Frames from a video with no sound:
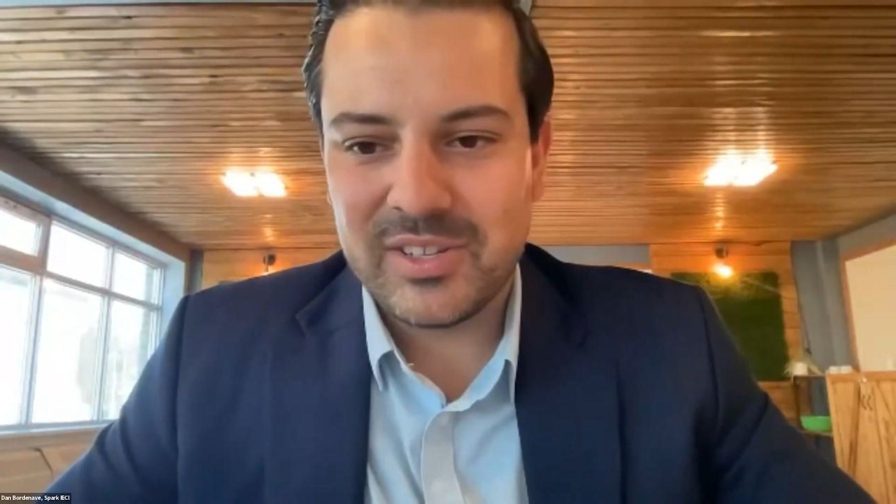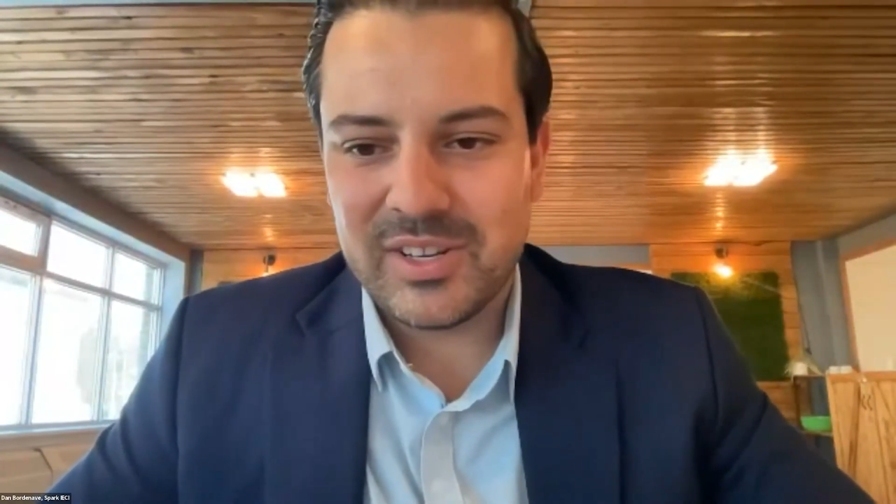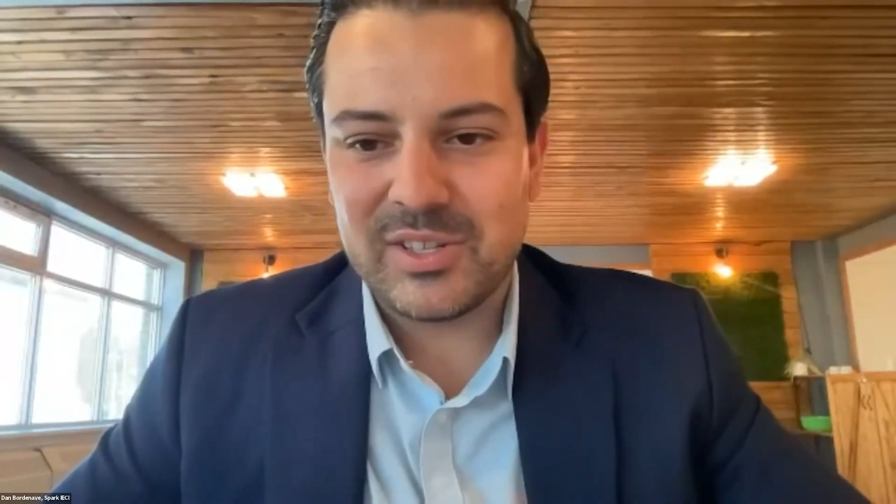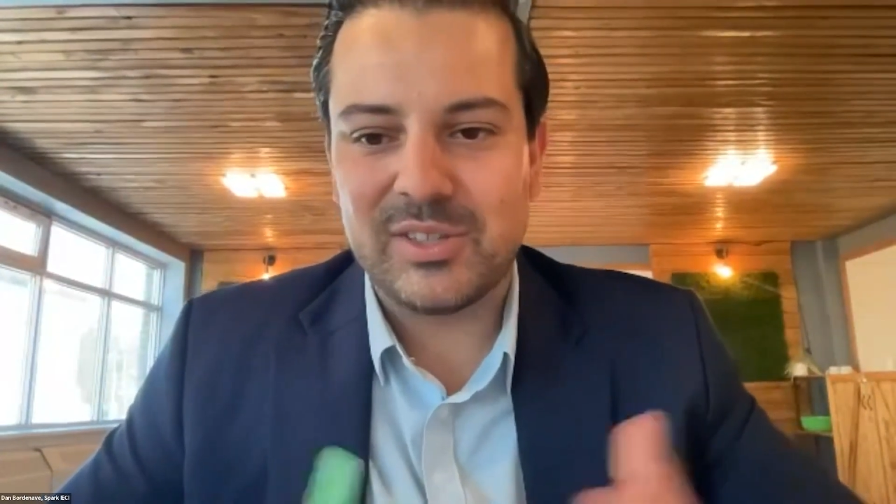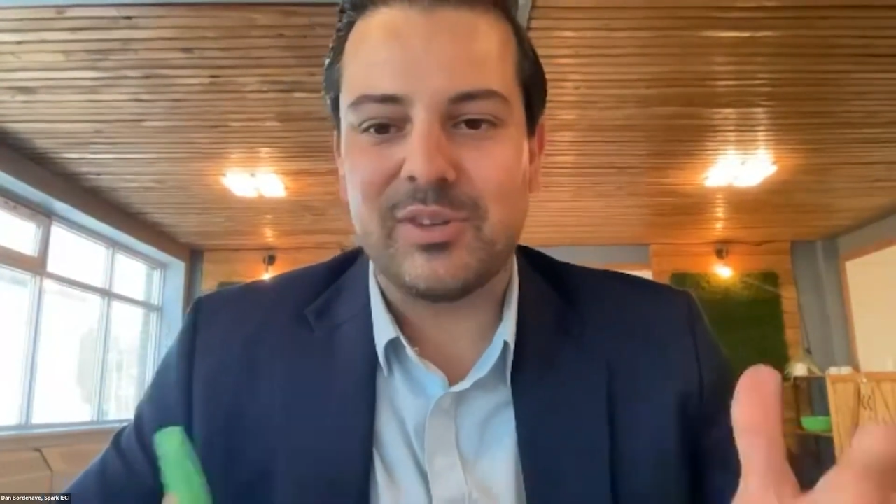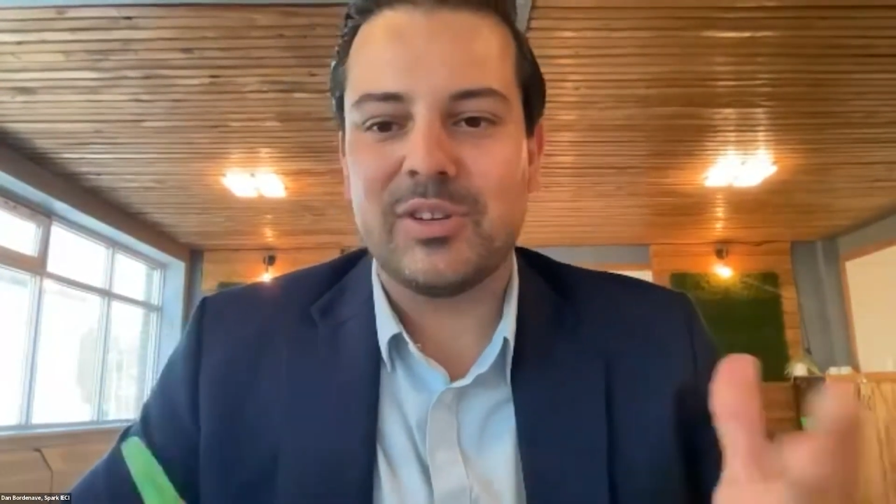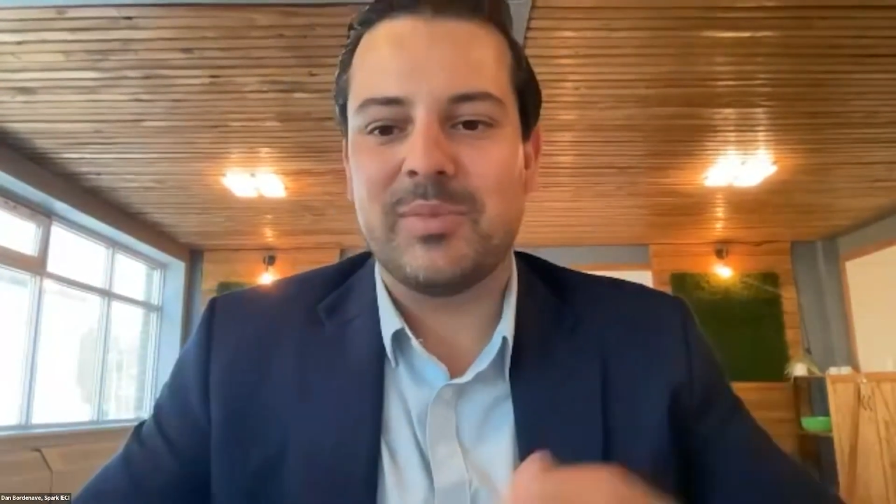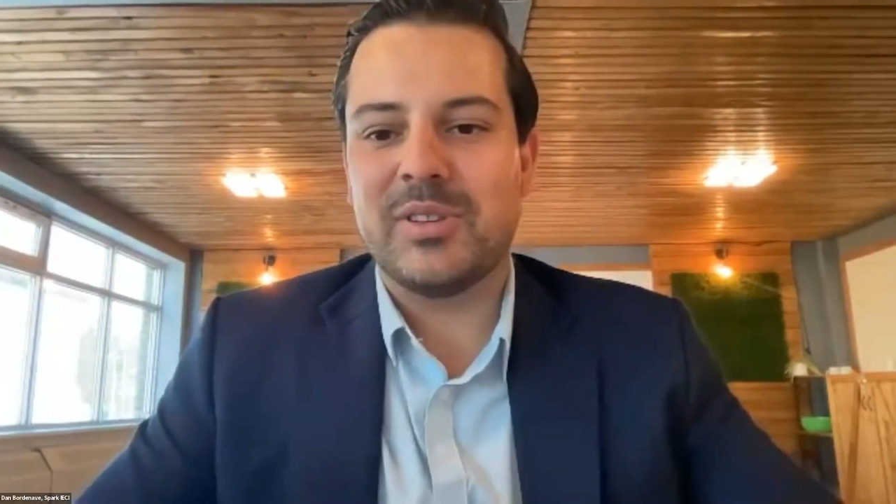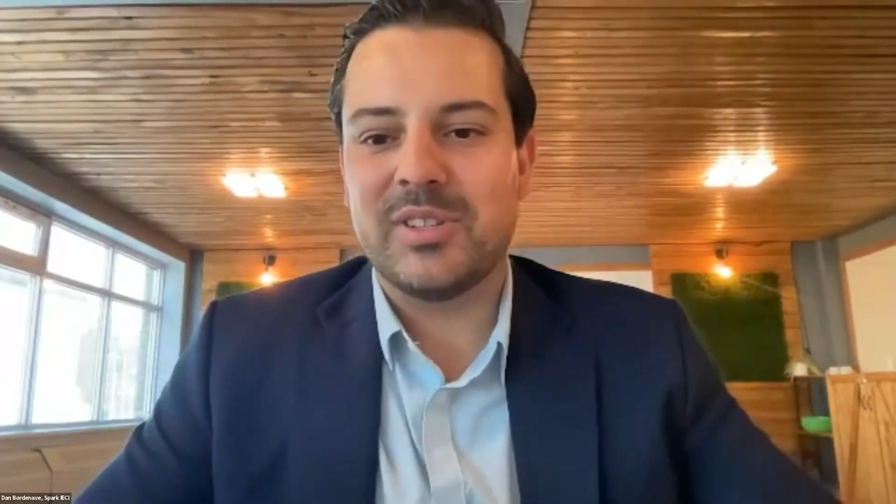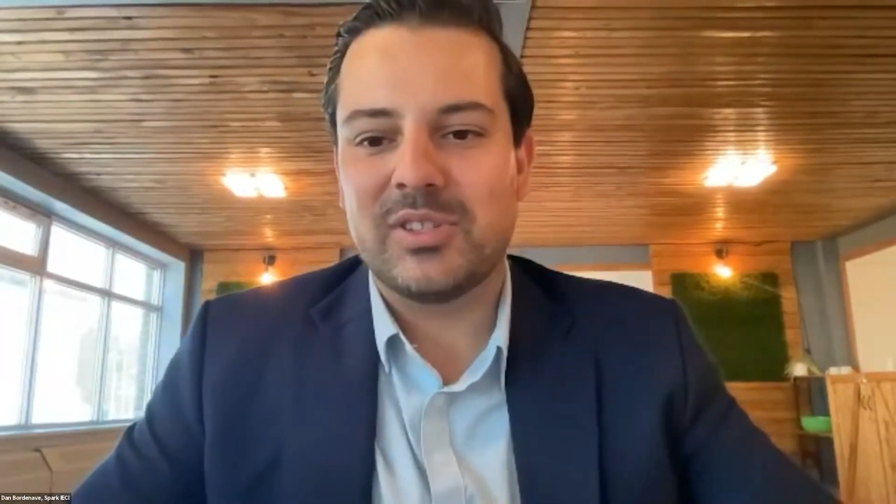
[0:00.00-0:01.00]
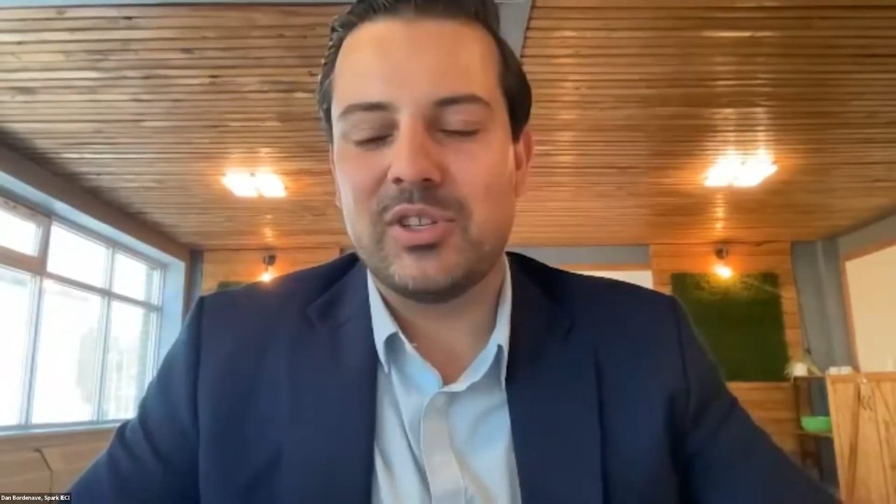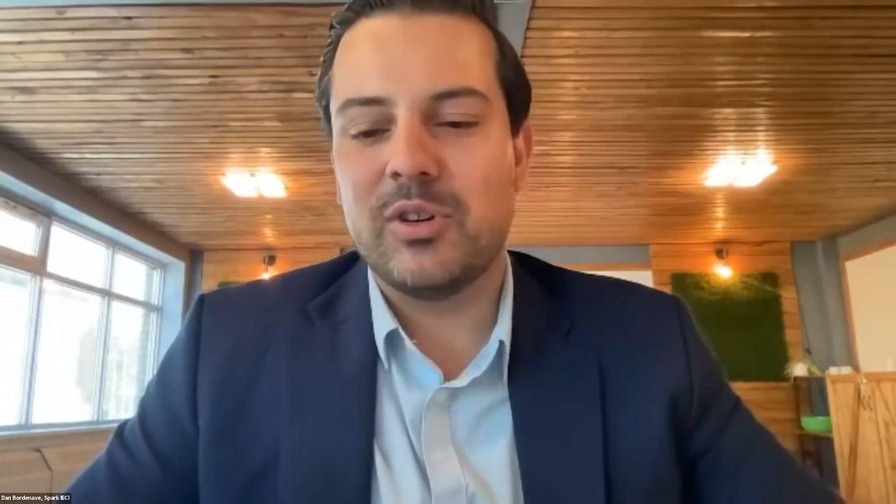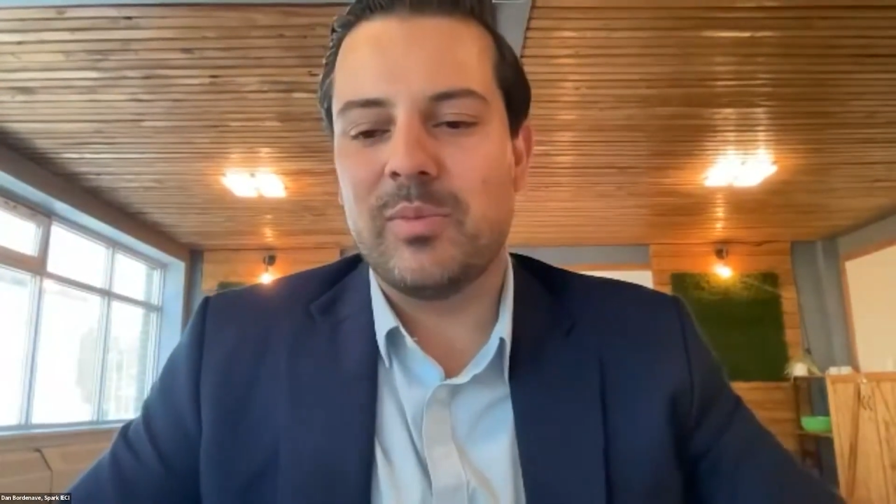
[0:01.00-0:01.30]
I just learned about this too,